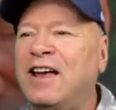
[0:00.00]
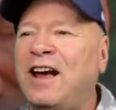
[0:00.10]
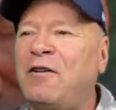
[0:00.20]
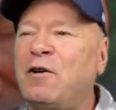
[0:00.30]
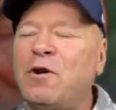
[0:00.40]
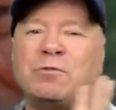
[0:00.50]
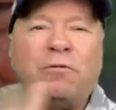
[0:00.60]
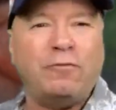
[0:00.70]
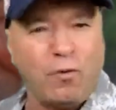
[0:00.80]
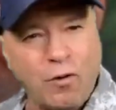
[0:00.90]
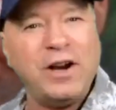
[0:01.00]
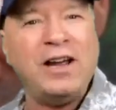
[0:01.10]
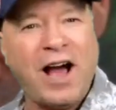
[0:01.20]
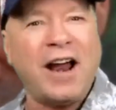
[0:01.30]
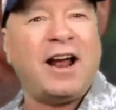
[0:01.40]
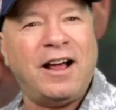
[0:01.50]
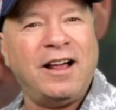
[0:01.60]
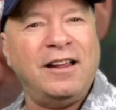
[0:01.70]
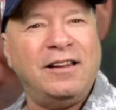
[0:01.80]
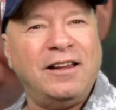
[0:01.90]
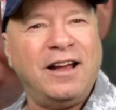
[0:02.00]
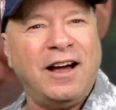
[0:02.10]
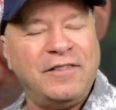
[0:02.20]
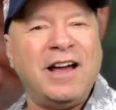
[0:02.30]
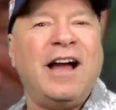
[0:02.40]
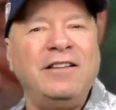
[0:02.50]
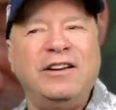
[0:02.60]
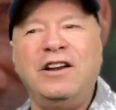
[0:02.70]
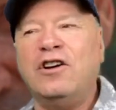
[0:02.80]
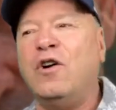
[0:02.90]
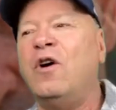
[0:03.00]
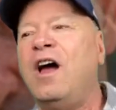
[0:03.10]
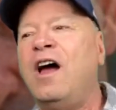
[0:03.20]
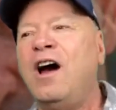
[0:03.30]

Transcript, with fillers: how he was before he got on the island, and you go,